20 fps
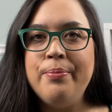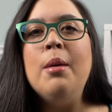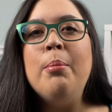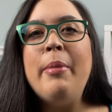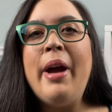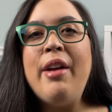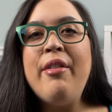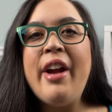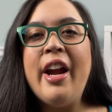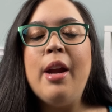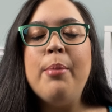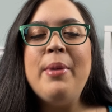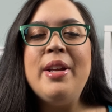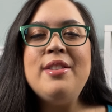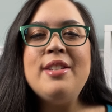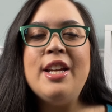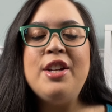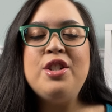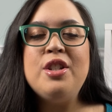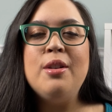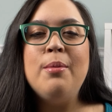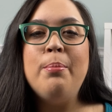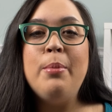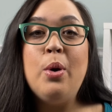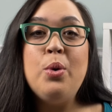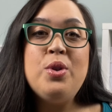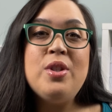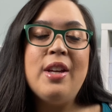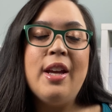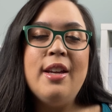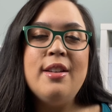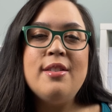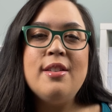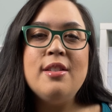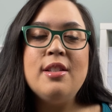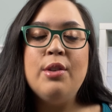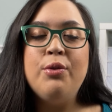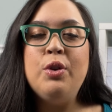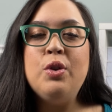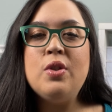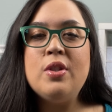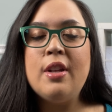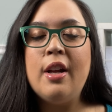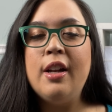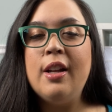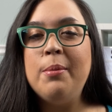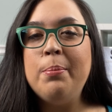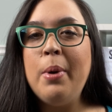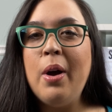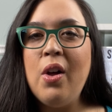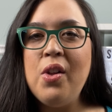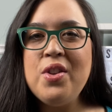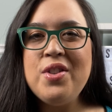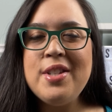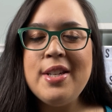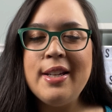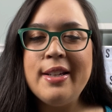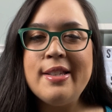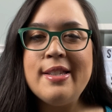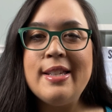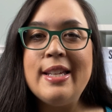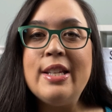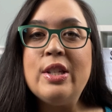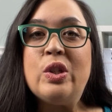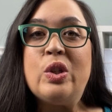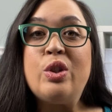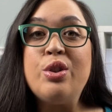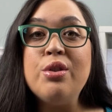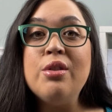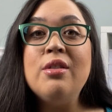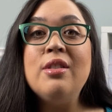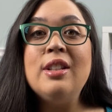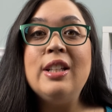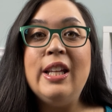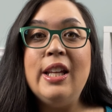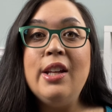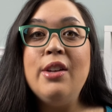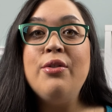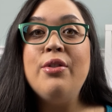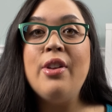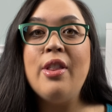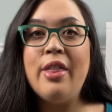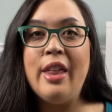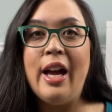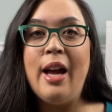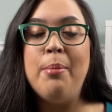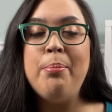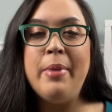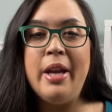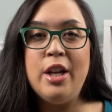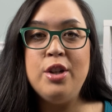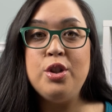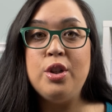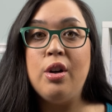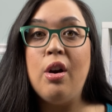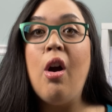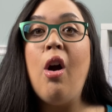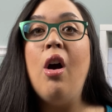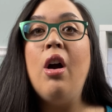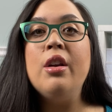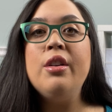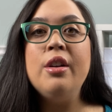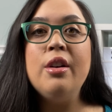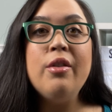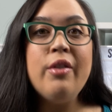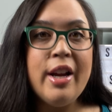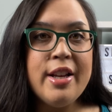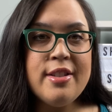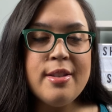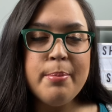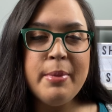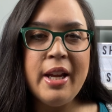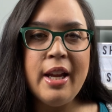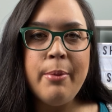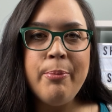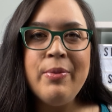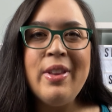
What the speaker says: My recommendation in most cases if you studied politics is to leave that major on your resume,